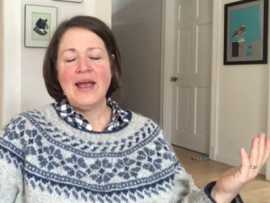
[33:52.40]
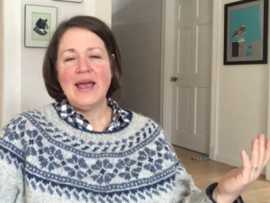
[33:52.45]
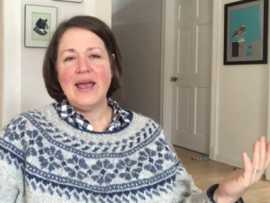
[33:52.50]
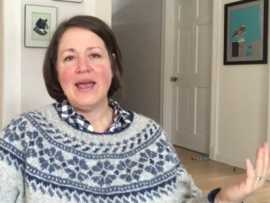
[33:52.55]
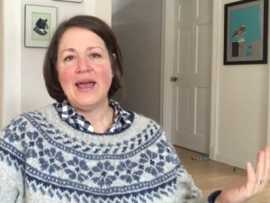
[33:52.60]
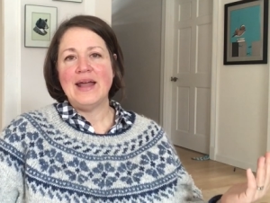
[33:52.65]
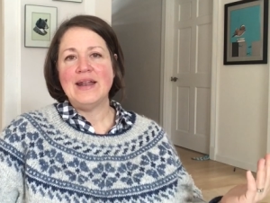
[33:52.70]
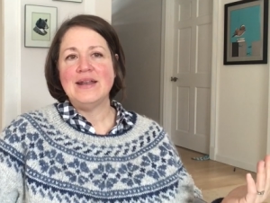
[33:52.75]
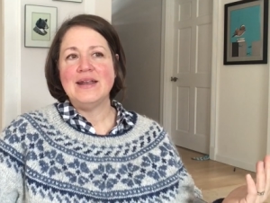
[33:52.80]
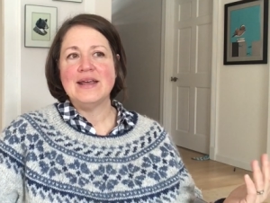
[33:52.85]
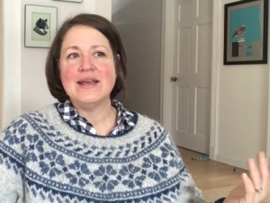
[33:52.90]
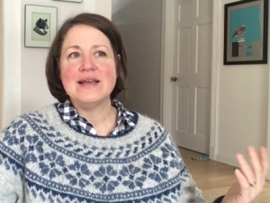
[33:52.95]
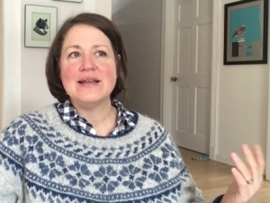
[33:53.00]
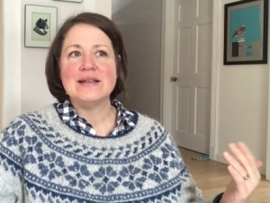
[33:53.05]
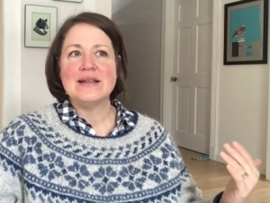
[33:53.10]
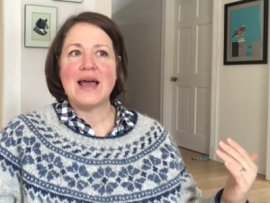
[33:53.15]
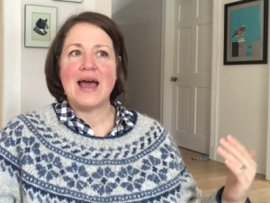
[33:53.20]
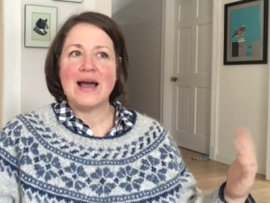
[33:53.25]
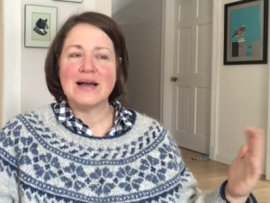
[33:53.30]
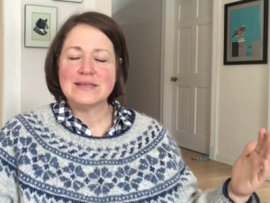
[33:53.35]
and
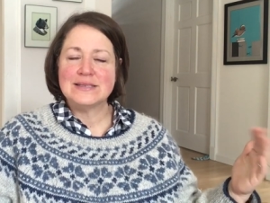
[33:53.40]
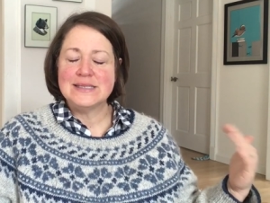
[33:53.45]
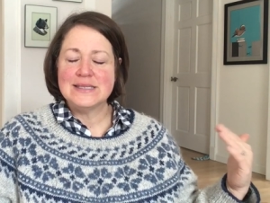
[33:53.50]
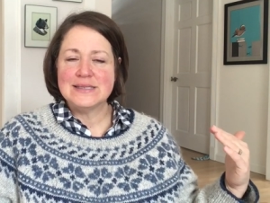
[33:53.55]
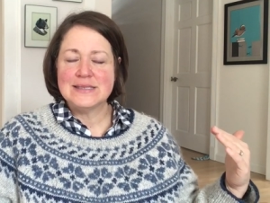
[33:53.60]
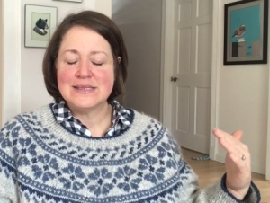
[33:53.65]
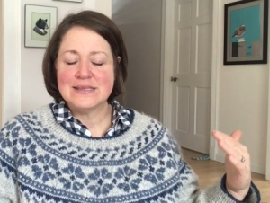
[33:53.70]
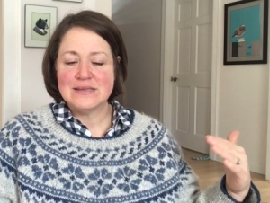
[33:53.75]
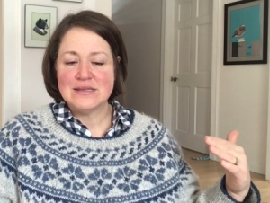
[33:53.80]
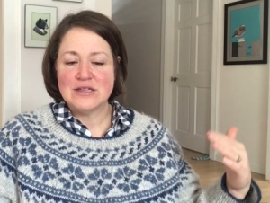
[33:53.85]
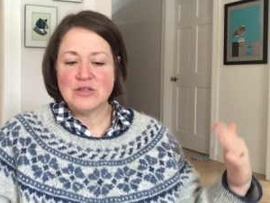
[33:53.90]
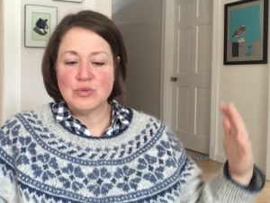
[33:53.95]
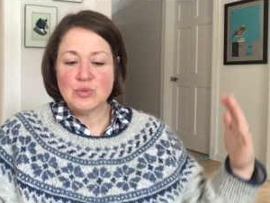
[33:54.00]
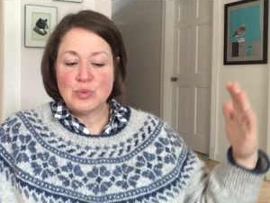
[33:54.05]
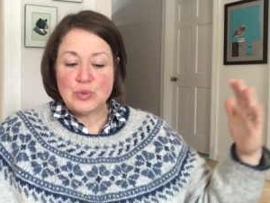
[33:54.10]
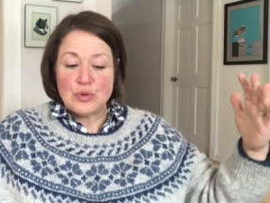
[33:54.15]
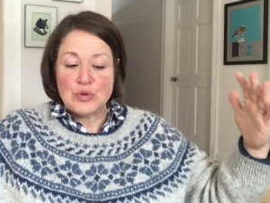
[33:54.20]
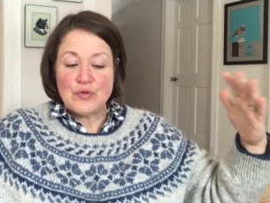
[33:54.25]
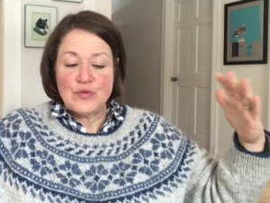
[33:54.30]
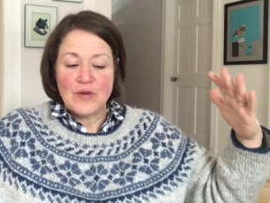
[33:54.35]
the
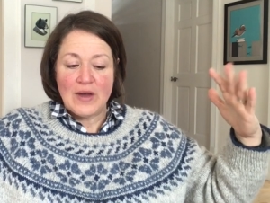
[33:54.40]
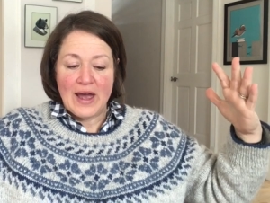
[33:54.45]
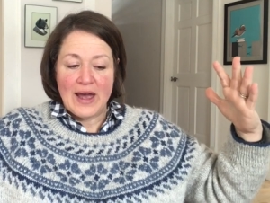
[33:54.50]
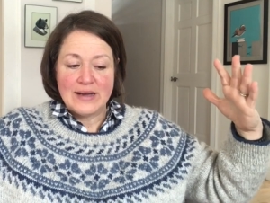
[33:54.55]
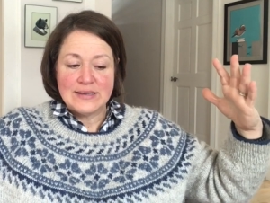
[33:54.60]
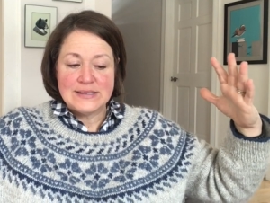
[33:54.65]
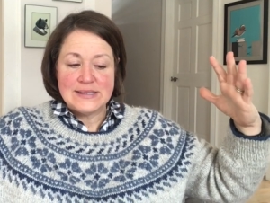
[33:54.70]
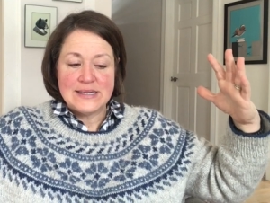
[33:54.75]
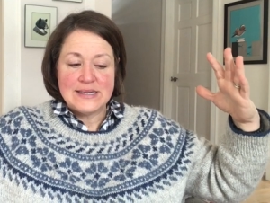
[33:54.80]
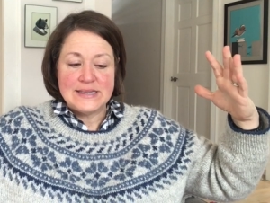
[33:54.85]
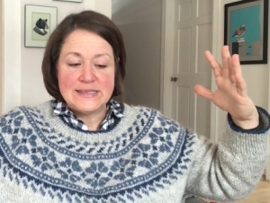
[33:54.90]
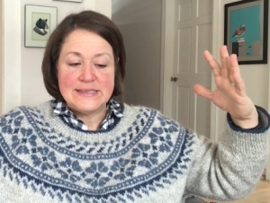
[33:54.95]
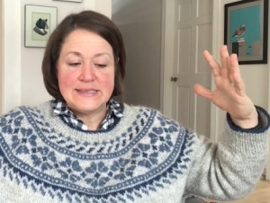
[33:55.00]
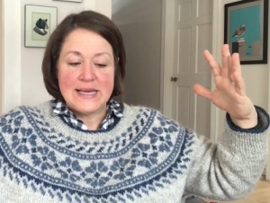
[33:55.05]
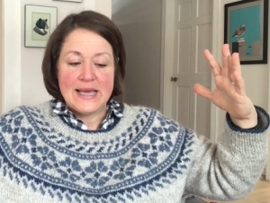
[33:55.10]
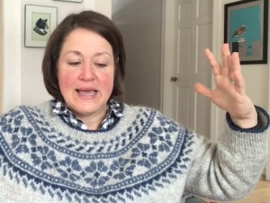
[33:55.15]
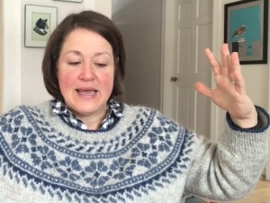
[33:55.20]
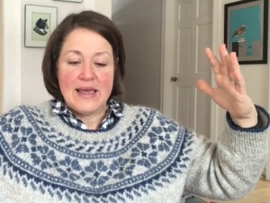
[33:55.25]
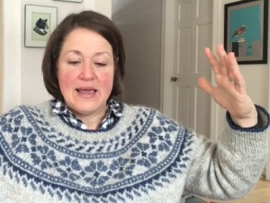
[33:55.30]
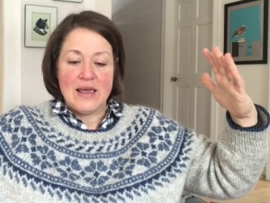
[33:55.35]
roof acts as
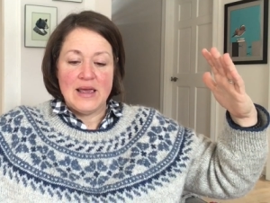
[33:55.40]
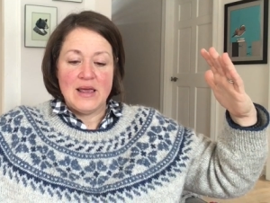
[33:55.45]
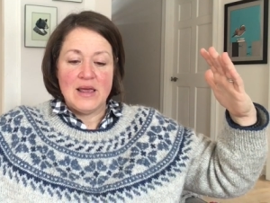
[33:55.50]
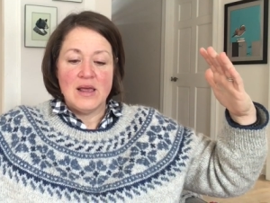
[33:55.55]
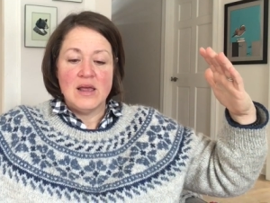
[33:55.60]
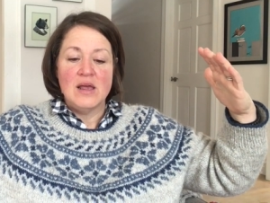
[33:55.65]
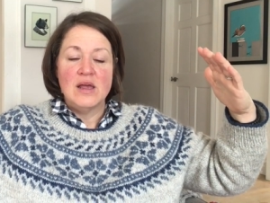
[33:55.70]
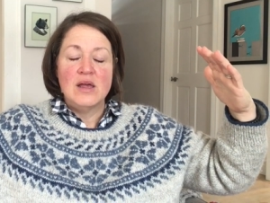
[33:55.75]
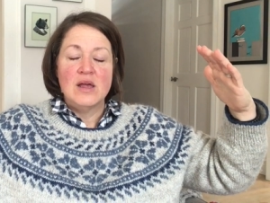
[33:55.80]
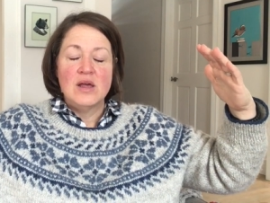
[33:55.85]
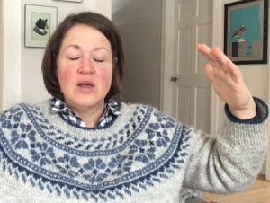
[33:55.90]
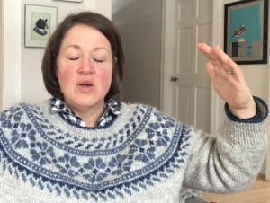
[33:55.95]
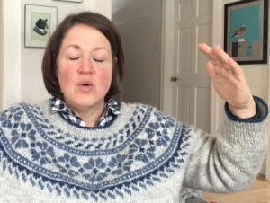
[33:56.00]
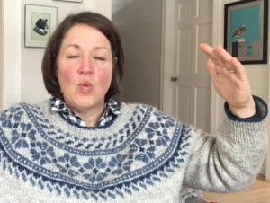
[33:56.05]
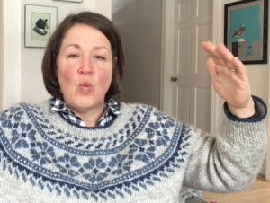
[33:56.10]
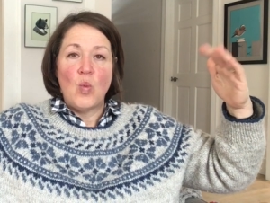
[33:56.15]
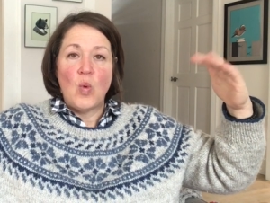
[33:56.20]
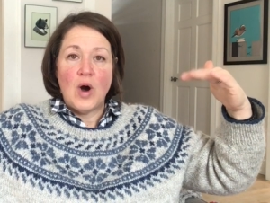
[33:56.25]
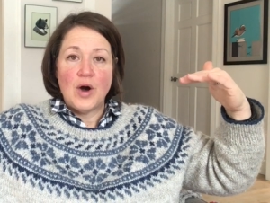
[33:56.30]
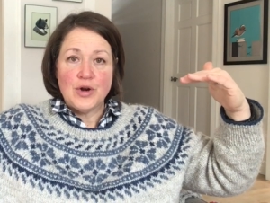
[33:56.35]
a
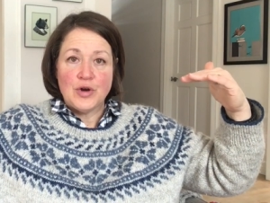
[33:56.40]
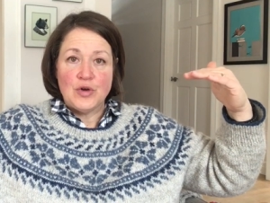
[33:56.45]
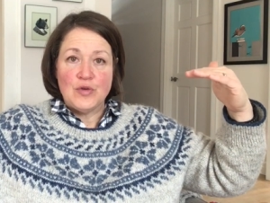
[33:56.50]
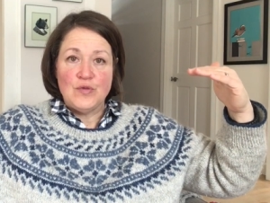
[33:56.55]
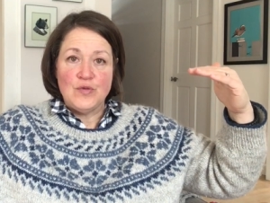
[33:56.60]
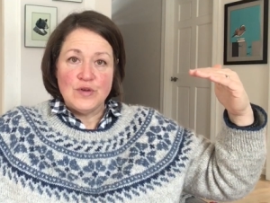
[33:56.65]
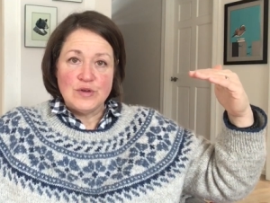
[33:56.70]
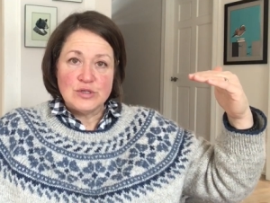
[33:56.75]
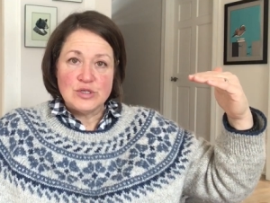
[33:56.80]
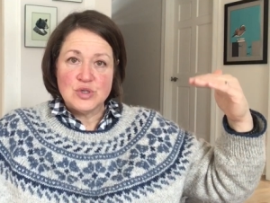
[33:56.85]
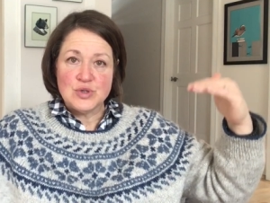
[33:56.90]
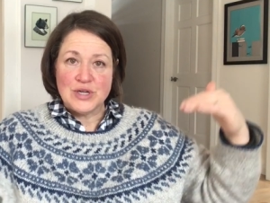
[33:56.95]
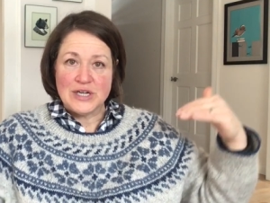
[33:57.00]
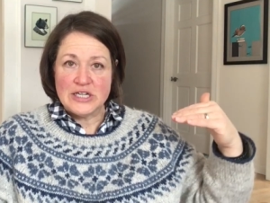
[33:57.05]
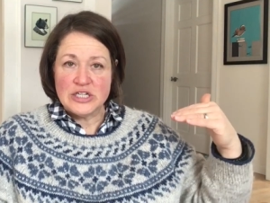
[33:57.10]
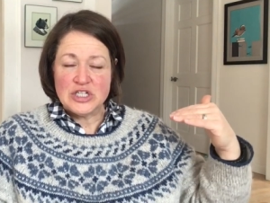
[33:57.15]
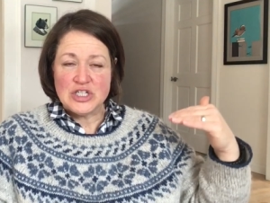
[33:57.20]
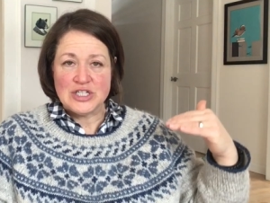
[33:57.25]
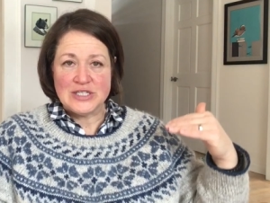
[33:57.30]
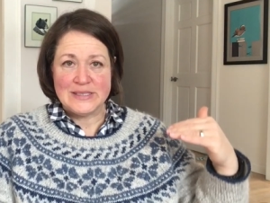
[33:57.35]
water
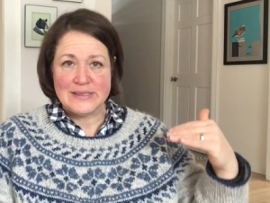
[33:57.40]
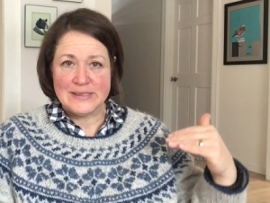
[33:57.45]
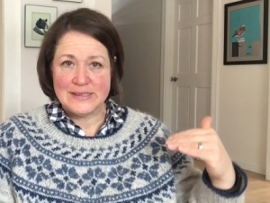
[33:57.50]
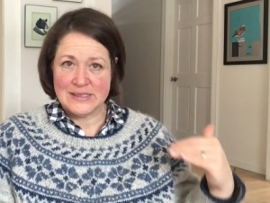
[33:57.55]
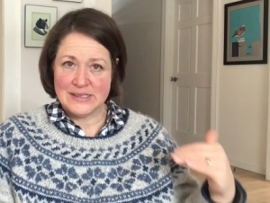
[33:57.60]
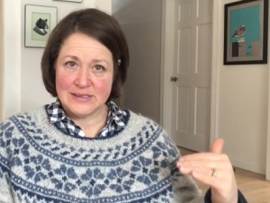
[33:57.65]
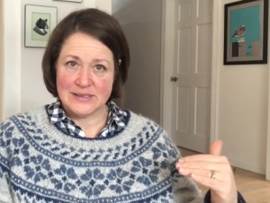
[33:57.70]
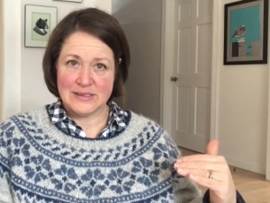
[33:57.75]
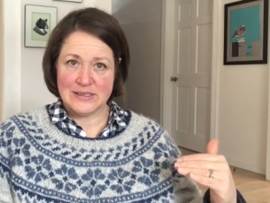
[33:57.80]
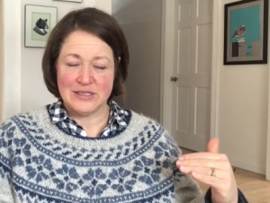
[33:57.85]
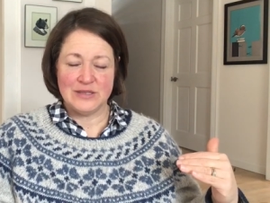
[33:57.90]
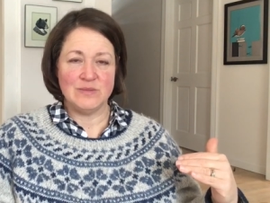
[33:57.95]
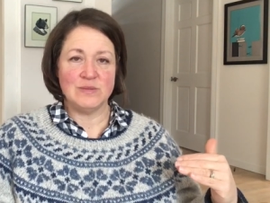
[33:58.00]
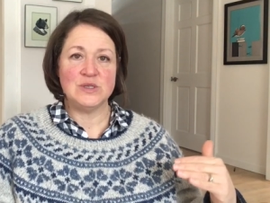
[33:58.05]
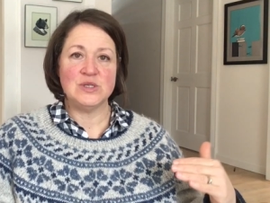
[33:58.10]
filtration system.